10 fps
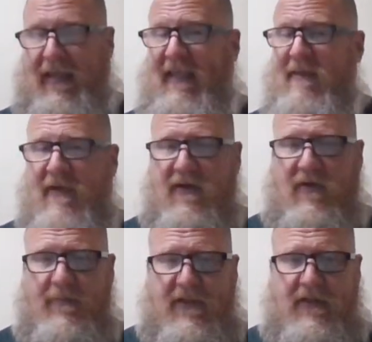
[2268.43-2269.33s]

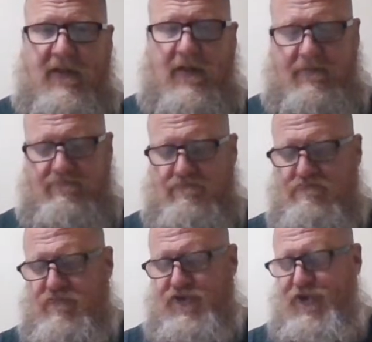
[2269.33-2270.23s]
email me,
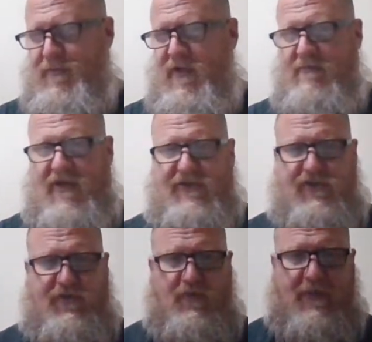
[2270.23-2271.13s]
send me a message through